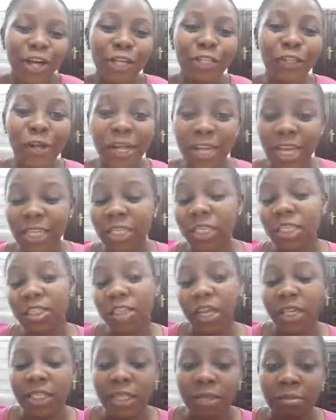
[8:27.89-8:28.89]
So I
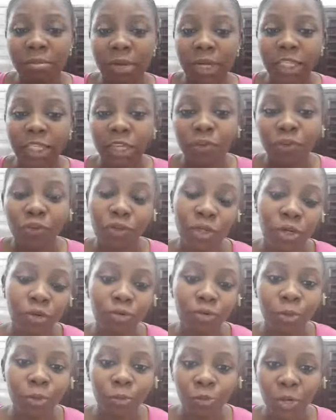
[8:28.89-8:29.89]
teach that in my diffuser
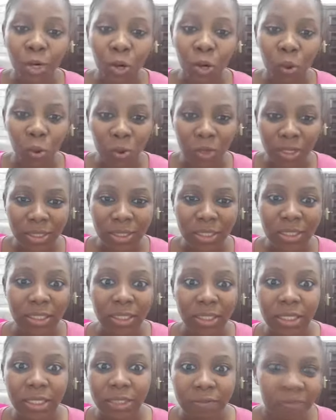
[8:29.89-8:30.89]
room spray course. It's
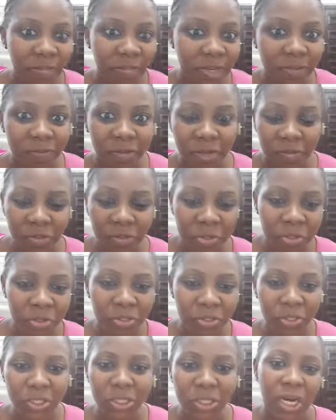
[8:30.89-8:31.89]

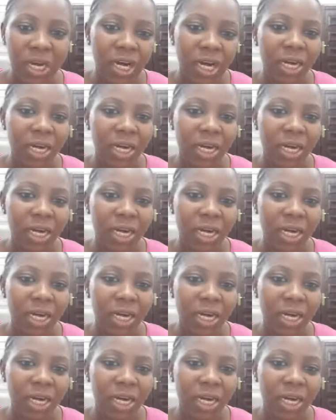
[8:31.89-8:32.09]
35,500.